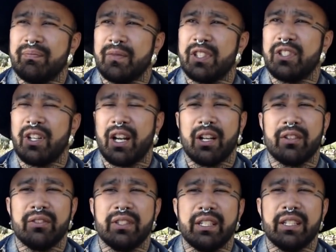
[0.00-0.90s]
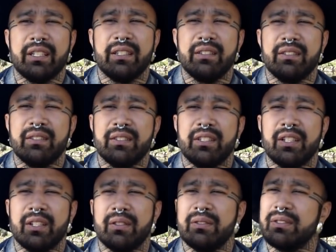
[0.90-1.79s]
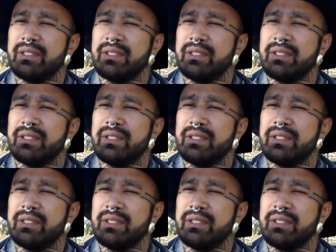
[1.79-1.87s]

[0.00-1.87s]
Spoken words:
a child needed, you know.